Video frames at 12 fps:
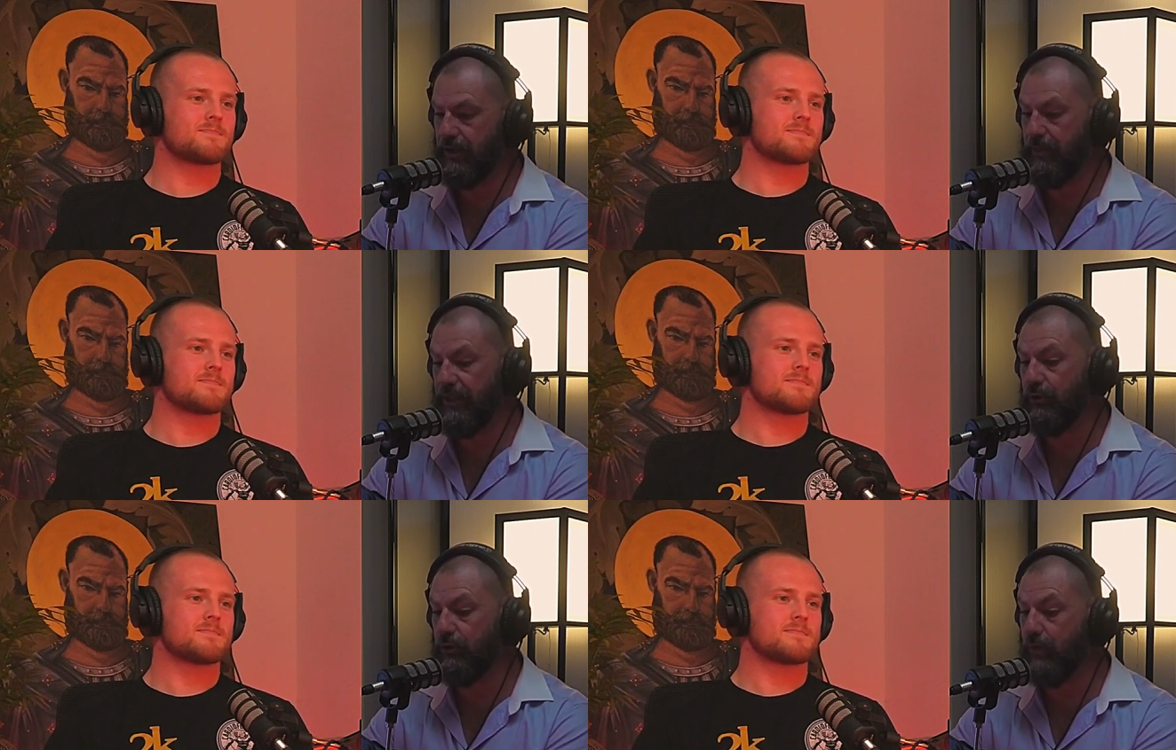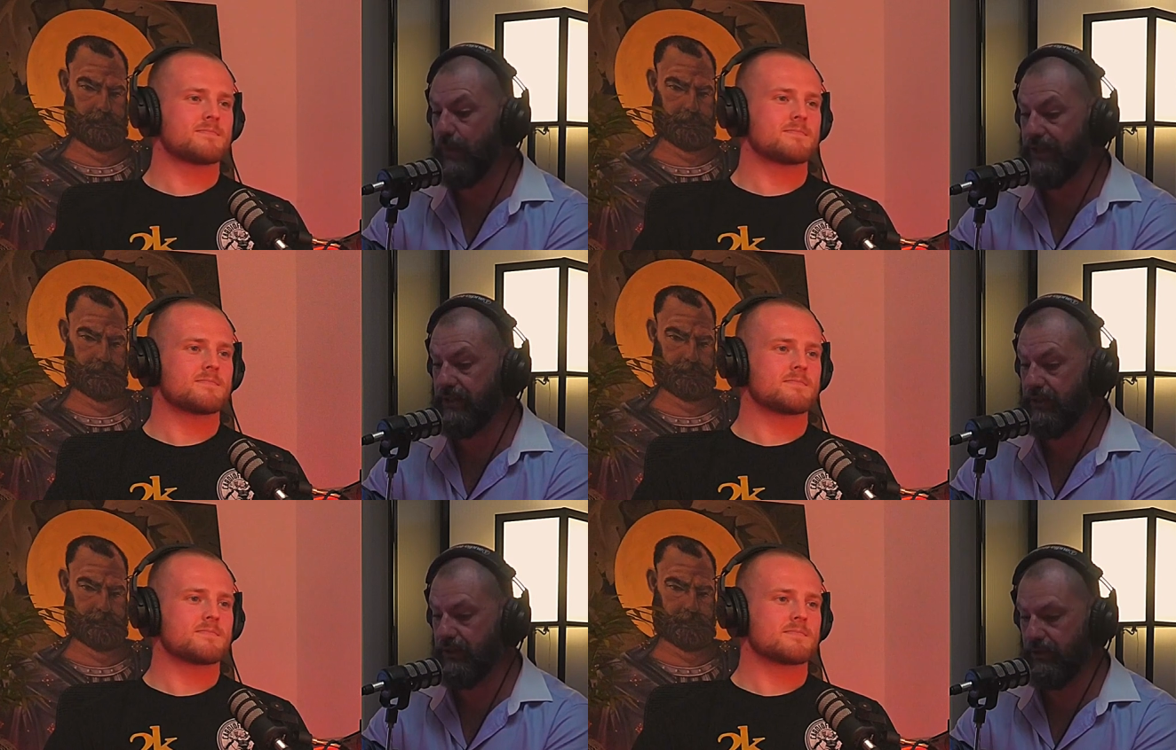Speaker 1: I mean you're
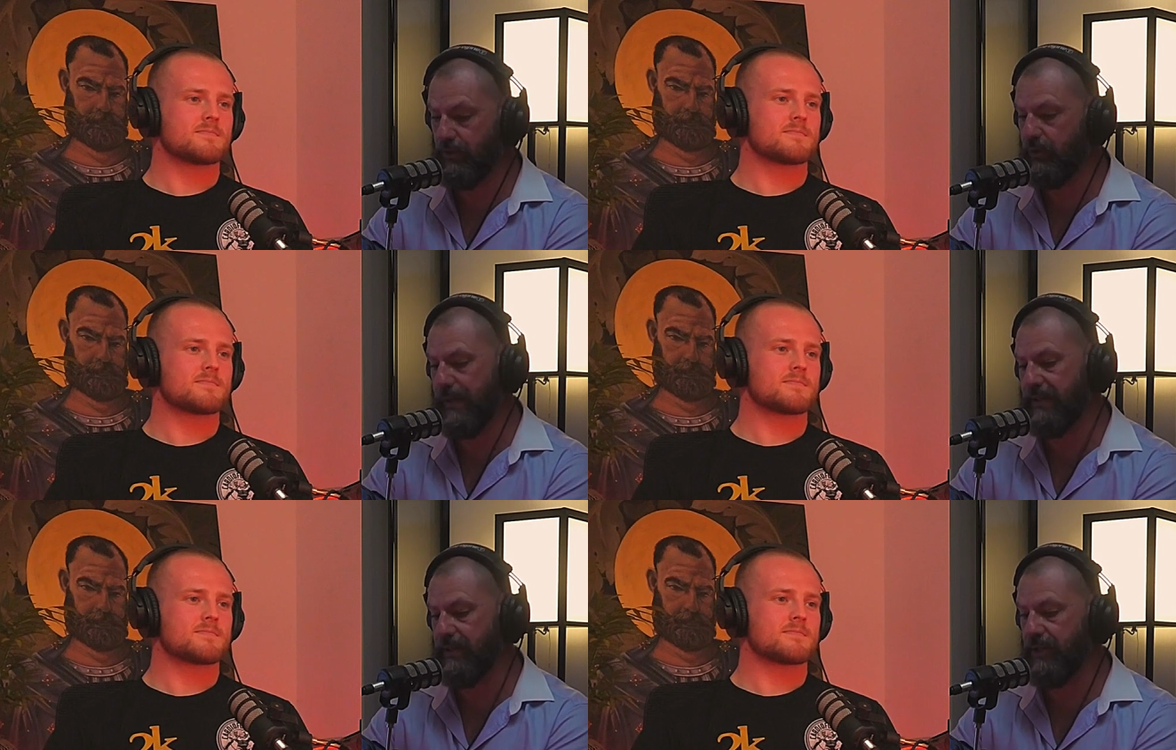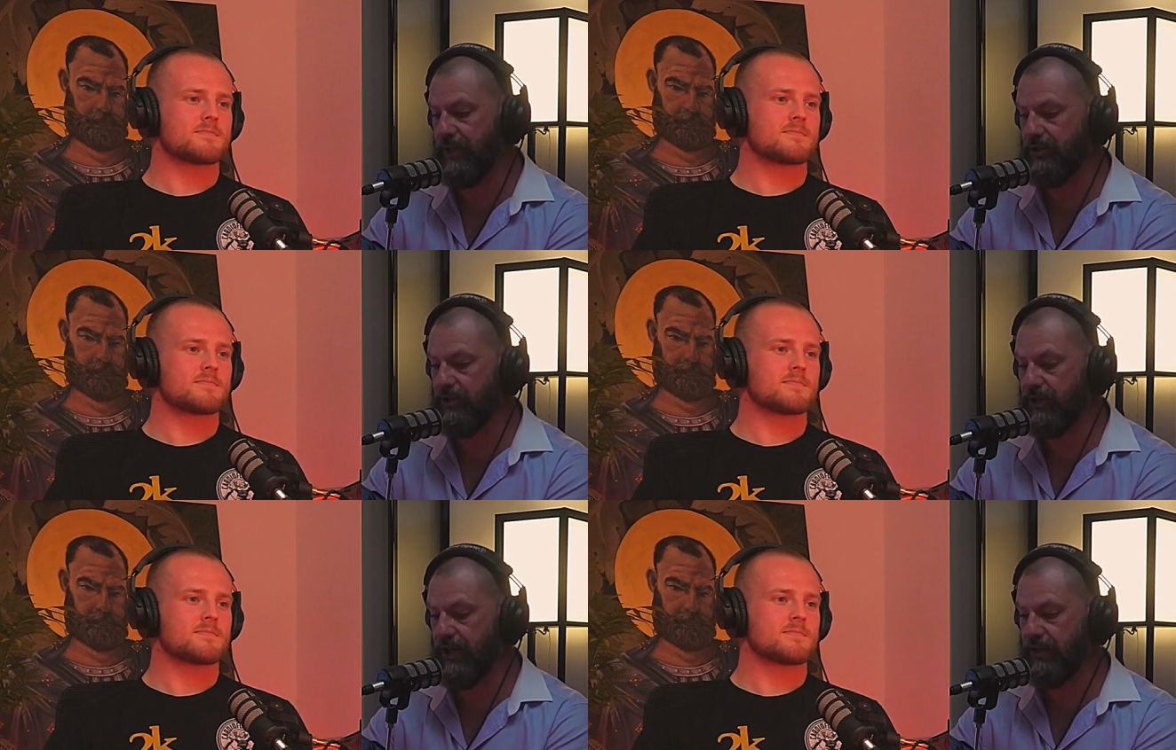always a you're always a
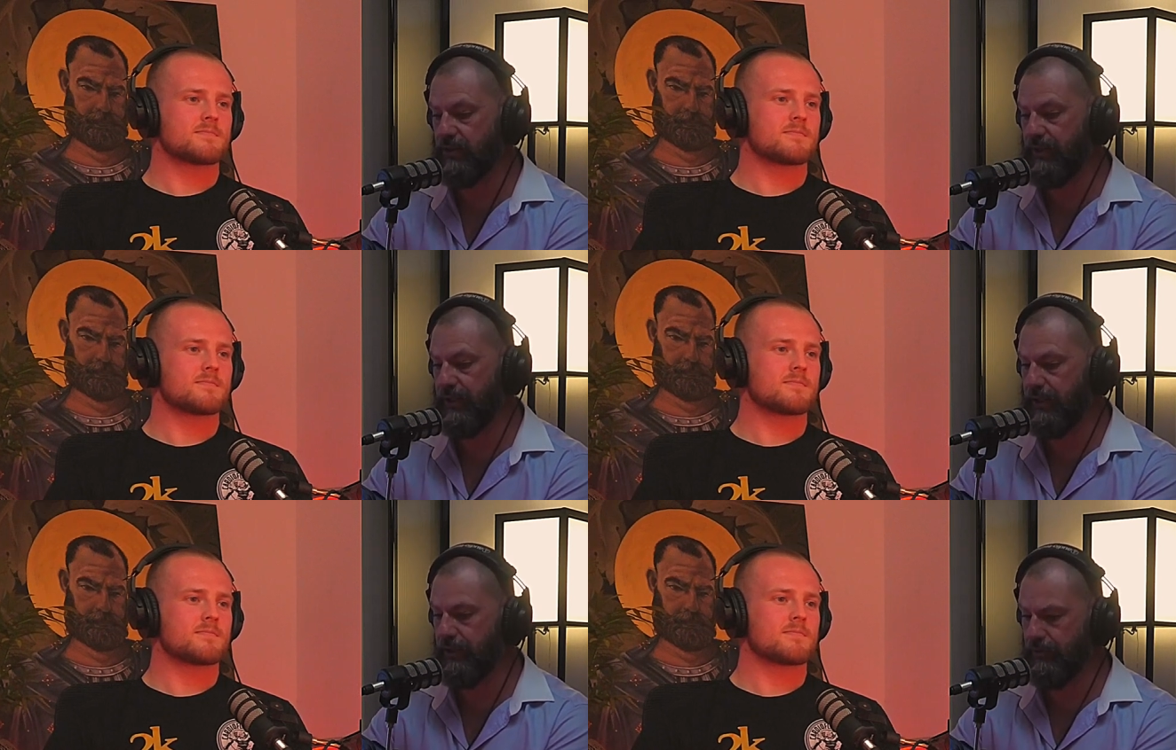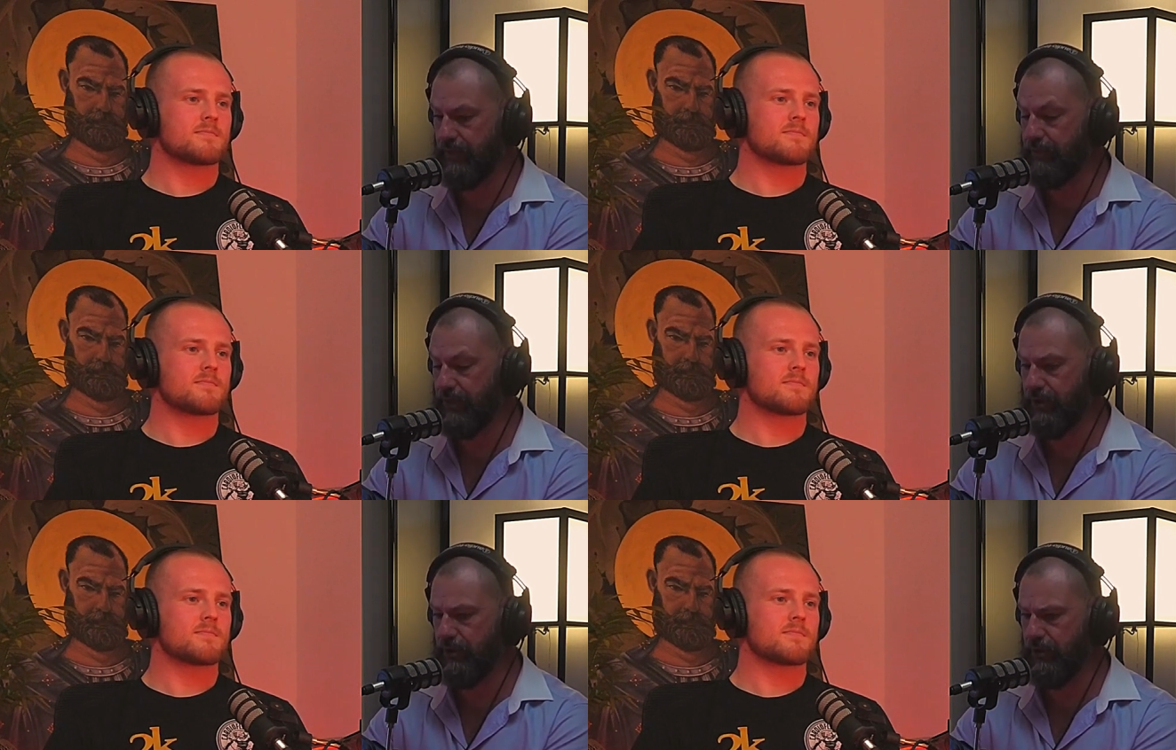puncher's chance when you get in the ring,
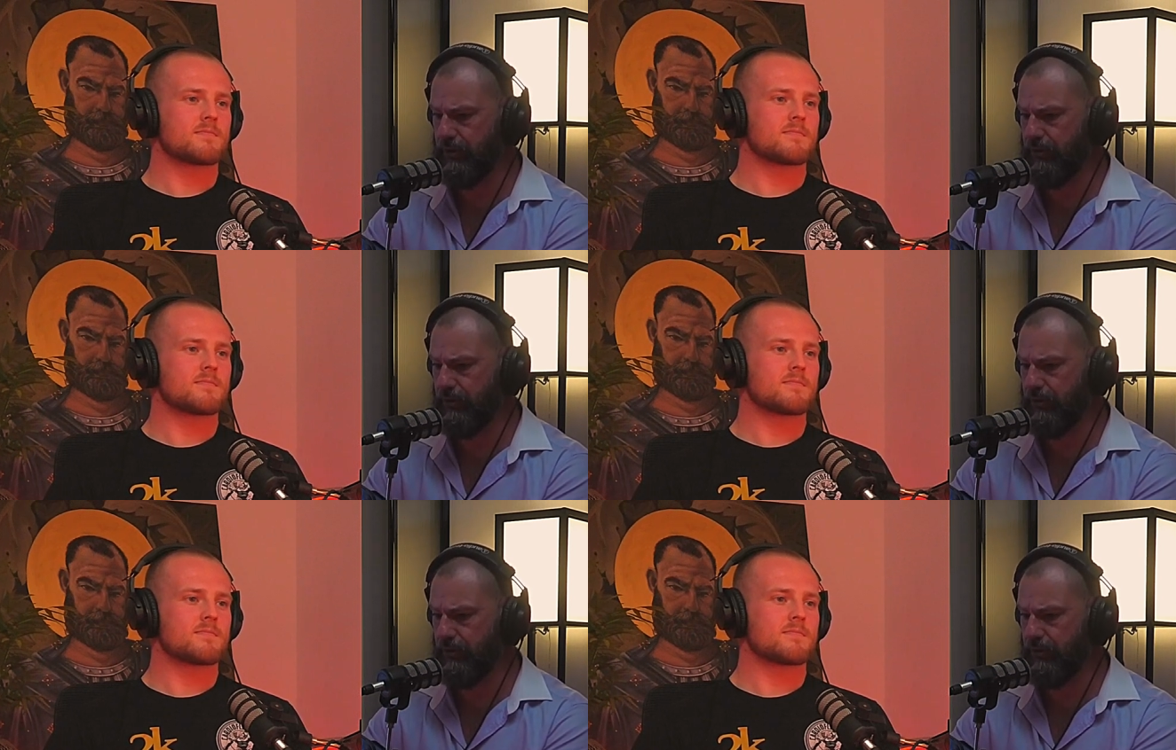but you knew